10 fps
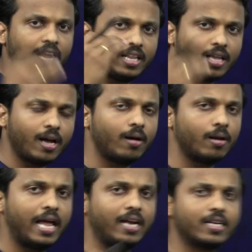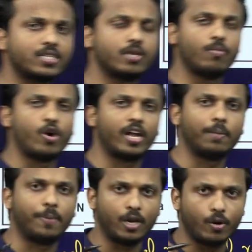In the latest
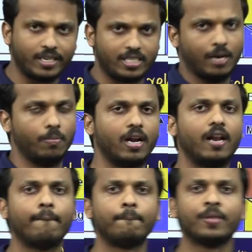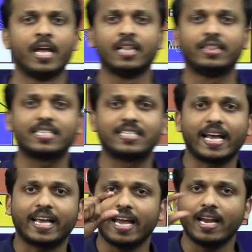modern periodic table, the
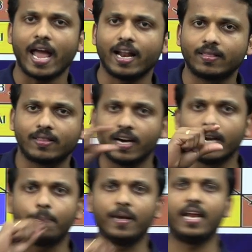second and third